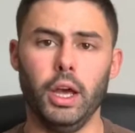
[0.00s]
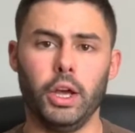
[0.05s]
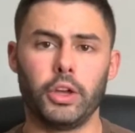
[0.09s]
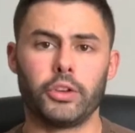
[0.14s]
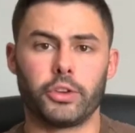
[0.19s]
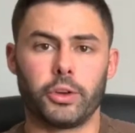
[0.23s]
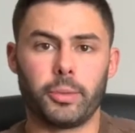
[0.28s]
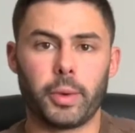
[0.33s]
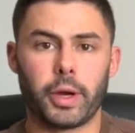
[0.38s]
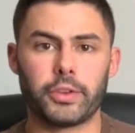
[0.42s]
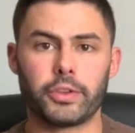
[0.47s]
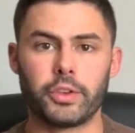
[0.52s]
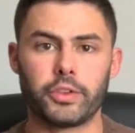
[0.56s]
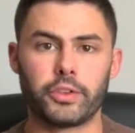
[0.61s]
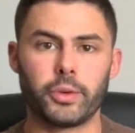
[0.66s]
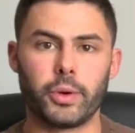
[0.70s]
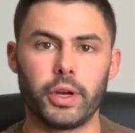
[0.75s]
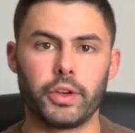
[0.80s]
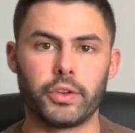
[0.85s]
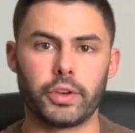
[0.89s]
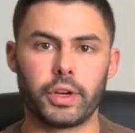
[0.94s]
So in my
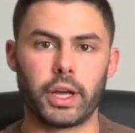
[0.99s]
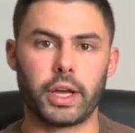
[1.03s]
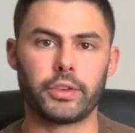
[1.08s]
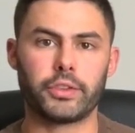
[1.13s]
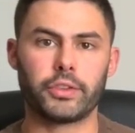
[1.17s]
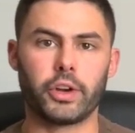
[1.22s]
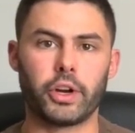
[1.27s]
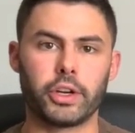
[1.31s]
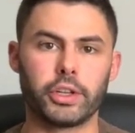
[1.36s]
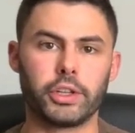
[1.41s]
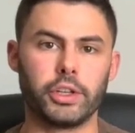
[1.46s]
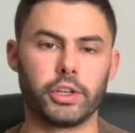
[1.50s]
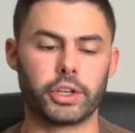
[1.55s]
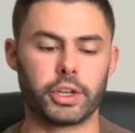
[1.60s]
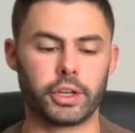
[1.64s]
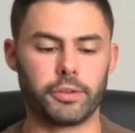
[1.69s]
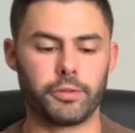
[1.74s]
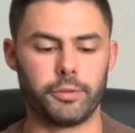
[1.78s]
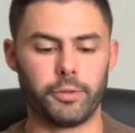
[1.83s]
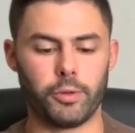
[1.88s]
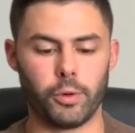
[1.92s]
situation, I started
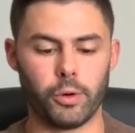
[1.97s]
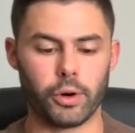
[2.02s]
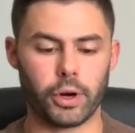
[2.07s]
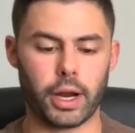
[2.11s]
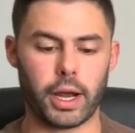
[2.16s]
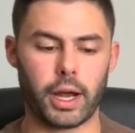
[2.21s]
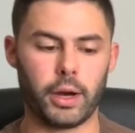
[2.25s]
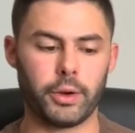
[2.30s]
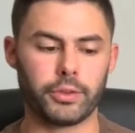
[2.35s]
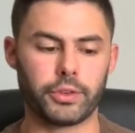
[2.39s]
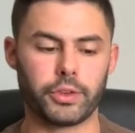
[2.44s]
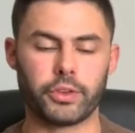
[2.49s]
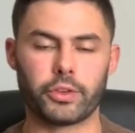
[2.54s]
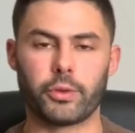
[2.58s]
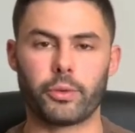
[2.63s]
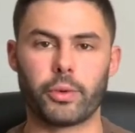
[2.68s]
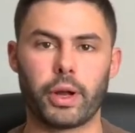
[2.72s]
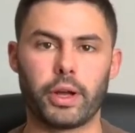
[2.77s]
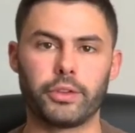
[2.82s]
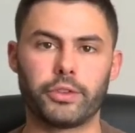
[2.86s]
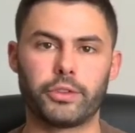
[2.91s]
looking for houses
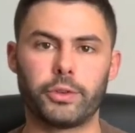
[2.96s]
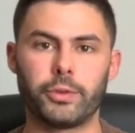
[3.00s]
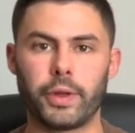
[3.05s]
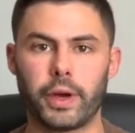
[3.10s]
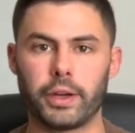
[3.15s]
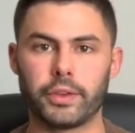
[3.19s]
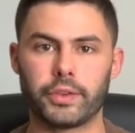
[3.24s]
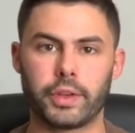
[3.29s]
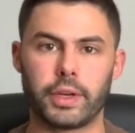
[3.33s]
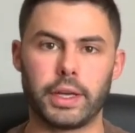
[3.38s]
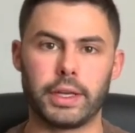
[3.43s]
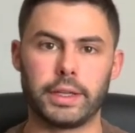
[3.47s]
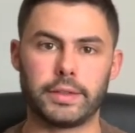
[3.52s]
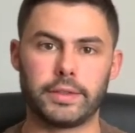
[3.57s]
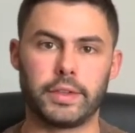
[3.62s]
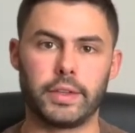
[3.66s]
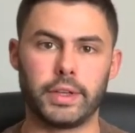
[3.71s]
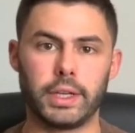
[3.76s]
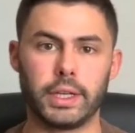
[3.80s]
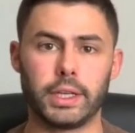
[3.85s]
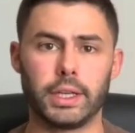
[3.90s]
around
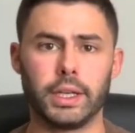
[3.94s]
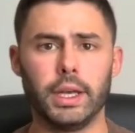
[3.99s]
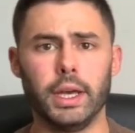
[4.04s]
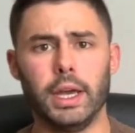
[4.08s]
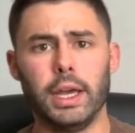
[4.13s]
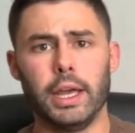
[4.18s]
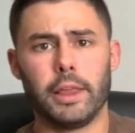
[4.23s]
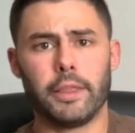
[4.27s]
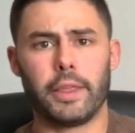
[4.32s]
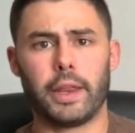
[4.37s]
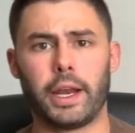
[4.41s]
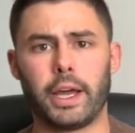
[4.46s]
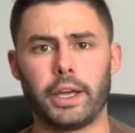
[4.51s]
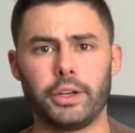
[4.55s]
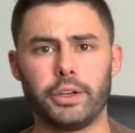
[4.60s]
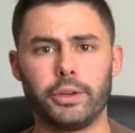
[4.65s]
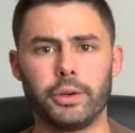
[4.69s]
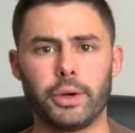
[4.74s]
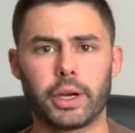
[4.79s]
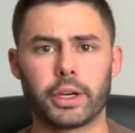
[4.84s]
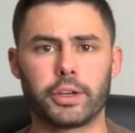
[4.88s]
2018 that I
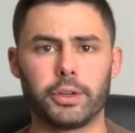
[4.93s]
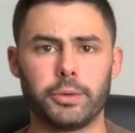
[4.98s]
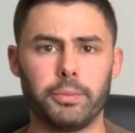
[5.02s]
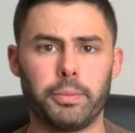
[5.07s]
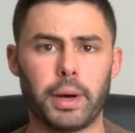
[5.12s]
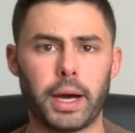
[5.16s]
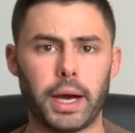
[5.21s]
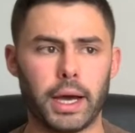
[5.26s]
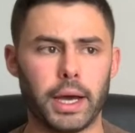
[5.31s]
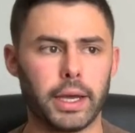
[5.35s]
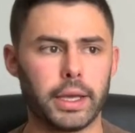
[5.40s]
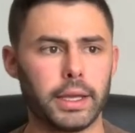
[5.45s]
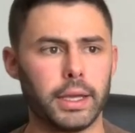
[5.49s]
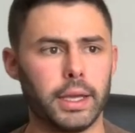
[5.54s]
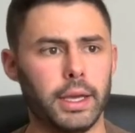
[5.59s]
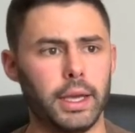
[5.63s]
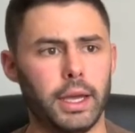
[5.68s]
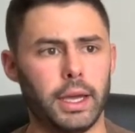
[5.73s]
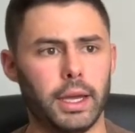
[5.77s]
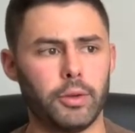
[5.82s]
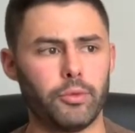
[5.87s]
knew I could buy,
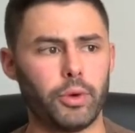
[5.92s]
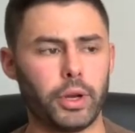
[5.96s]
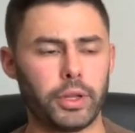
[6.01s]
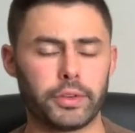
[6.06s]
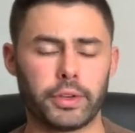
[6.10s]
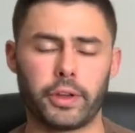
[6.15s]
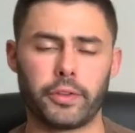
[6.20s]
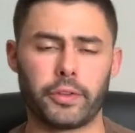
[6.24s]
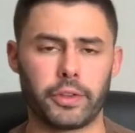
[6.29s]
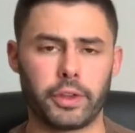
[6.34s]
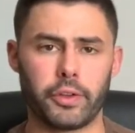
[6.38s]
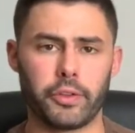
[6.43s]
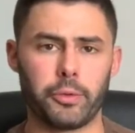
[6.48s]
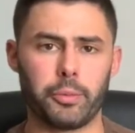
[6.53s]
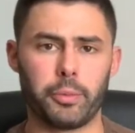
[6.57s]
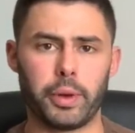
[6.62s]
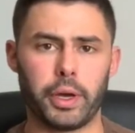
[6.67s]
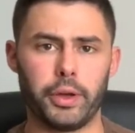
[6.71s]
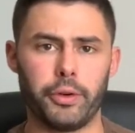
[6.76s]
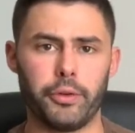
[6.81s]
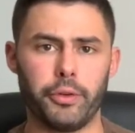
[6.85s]
rent out the other
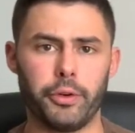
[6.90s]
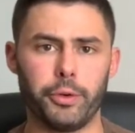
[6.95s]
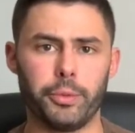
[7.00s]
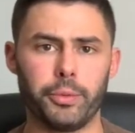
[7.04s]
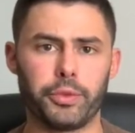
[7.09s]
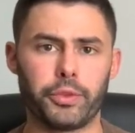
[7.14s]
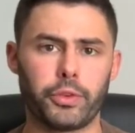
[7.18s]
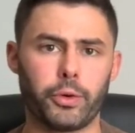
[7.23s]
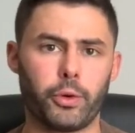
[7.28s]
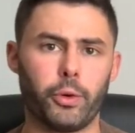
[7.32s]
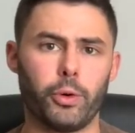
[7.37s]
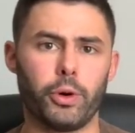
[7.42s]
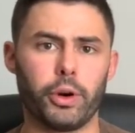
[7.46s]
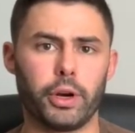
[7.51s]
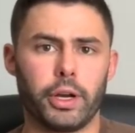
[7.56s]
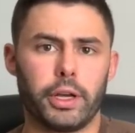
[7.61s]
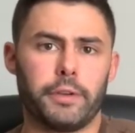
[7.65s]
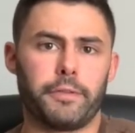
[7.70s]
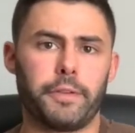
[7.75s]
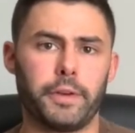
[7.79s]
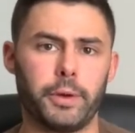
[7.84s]
bedrooms, or
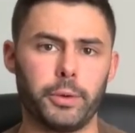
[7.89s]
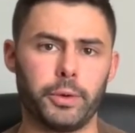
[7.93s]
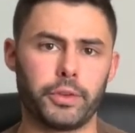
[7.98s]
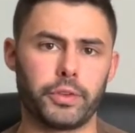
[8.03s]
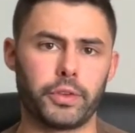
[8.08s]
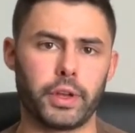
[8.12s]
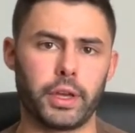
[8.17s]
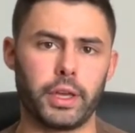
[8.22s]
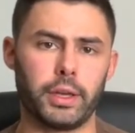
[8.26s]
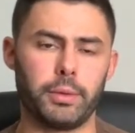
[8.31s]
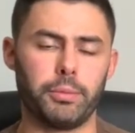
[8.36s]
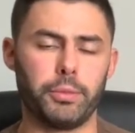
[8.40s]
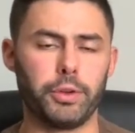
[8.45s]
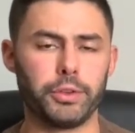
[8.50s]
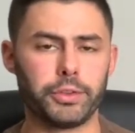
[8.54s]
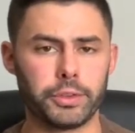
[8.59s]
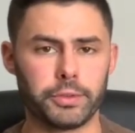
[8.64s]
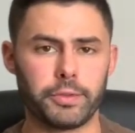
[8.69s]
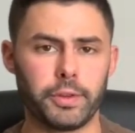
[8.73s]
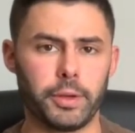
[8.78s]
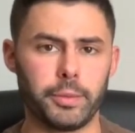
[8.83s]
if it was a
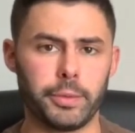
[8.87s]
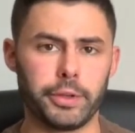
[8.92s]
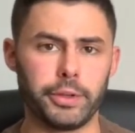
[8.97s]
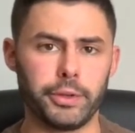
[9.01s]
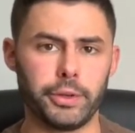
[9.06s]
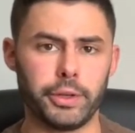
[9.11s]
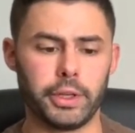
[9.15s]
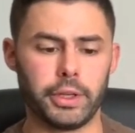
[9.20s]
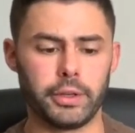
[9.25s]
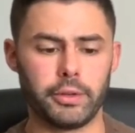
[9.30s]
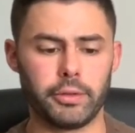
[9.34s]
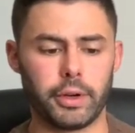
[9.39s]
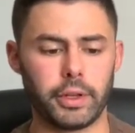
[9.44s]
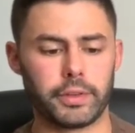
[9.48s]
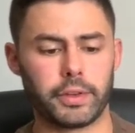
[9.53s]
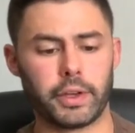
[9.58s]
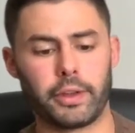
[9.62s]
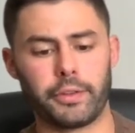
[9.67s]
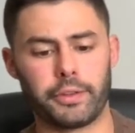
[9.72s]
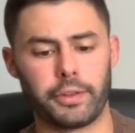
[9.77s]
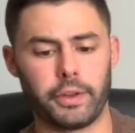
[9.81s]
multifamily unit, rent
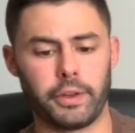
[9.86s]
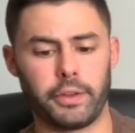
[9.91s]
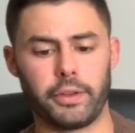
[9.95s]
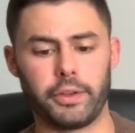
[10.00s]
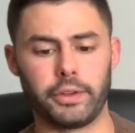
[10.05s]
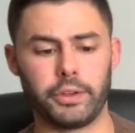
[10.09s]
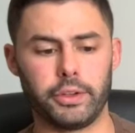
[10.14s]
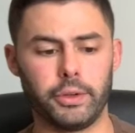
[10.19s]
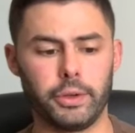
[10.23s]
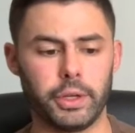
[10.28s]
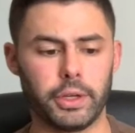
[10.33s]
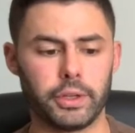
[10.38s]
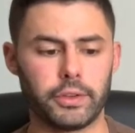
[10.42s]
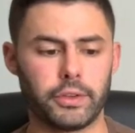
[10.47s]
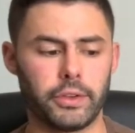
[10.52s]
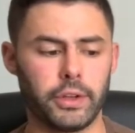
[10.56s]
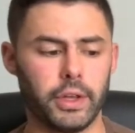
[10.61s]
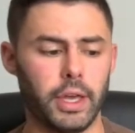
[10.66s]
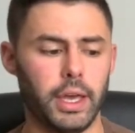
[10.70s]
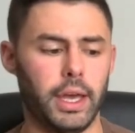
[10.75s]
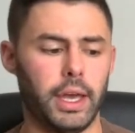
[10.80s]
out the other
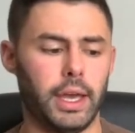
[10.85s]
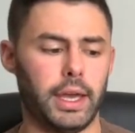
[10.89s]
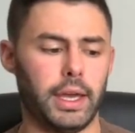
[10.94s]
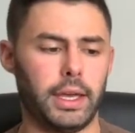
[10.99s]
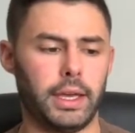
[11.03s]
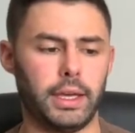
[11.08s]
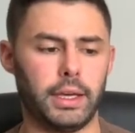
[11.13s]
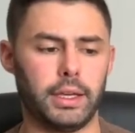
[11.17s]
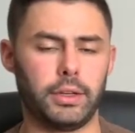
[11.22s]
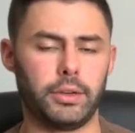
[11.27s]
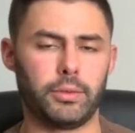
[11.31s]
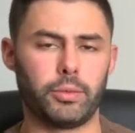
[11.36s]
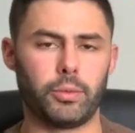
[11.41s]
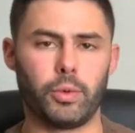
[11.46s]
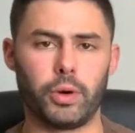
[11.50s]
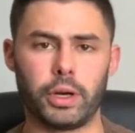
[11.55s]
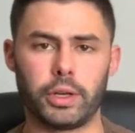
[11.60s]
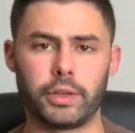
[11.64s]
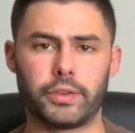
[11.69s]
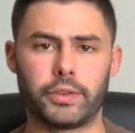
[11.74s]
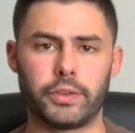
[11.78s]
units, and
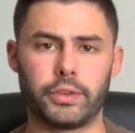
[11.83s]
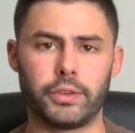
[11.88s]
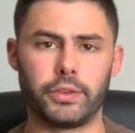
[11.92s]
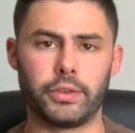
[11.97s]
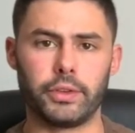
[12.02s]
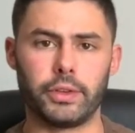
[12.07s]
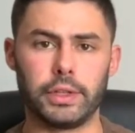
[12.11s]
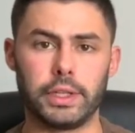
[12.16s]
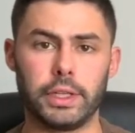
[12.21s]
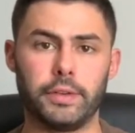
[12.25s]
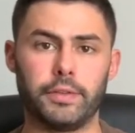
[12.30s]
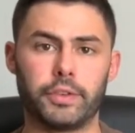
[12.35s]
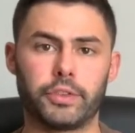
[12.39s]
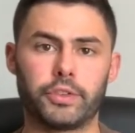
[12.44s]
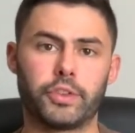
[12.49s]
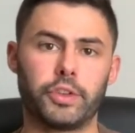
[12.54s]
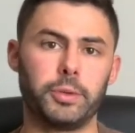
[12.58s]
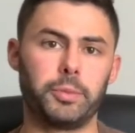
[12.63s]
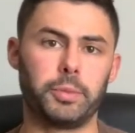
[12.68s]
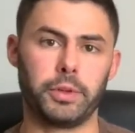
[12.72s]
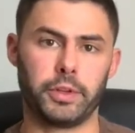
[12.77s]
wanted to live as
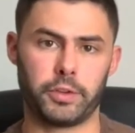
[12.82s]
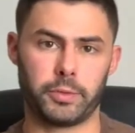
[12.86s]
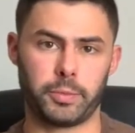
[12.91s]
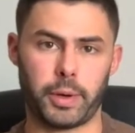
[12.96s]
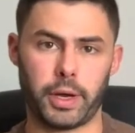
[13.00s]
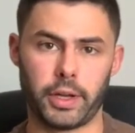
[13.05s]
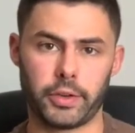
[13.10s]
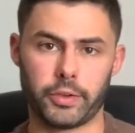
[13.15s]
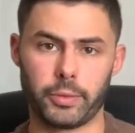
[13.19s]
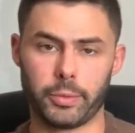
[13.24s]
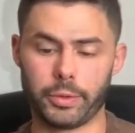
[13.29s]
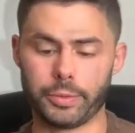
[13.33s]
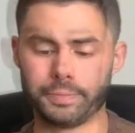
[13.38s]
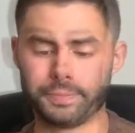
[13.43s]
cheaply as possible.